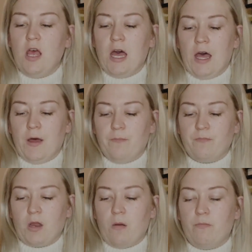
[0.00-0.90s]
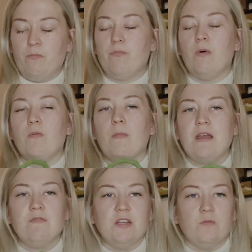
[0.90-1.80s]
But the
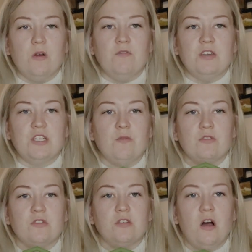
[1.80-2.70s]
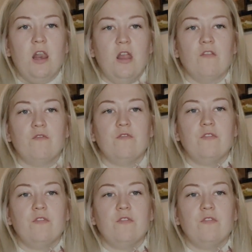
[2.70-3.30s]
main reason why I reached out was because I love